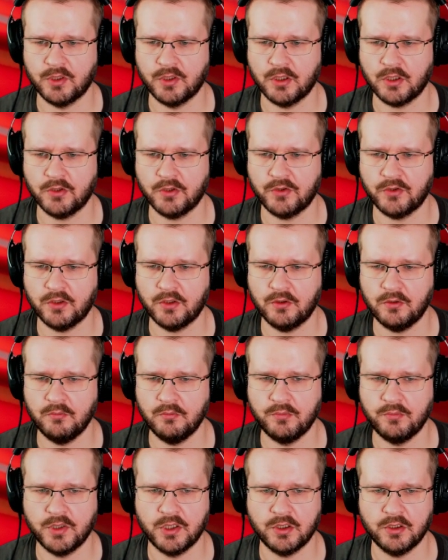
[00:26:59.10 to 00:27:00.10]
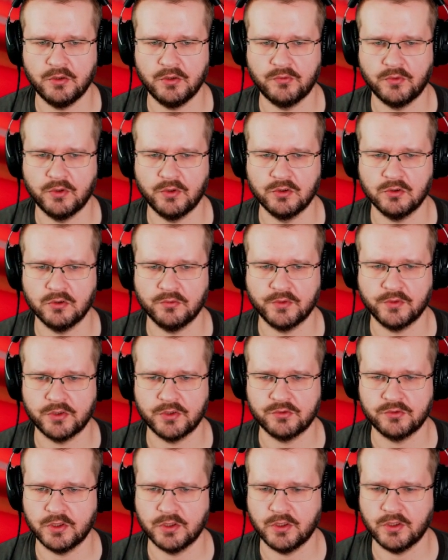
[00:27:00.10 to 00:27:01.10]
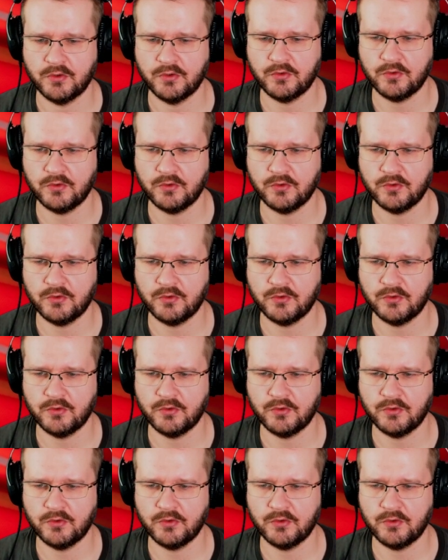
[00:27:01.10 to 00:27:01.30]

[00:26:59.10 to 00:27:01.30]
Like I said, being in front of a tree